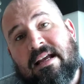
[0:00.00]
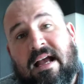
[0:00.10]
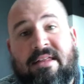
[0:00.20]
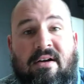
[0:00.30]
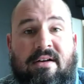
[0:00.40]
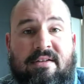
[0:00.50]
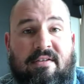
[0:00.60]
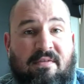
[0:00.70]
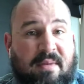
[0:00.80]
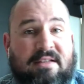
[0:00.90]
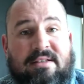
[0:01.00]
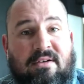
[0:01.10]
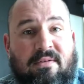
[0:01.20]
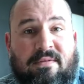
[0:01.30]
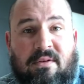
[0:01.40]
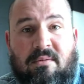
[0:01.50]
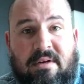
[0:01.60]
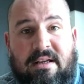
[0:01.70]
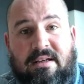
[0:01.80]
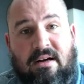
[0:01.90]
and the idea of pissing off for a
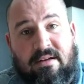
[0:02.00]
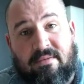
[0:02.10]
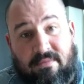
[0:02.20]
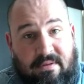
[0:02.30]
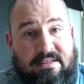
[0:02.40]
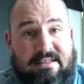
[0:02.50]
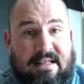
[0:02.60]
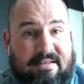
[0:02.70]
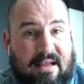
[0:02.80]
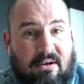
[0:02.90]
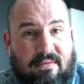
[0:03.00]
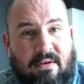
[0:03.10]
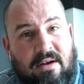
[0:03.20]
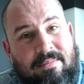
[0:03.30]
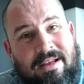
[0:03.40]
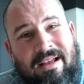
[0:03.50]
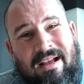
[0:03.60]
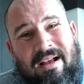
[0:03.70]
week kind of, as I said, terrified me,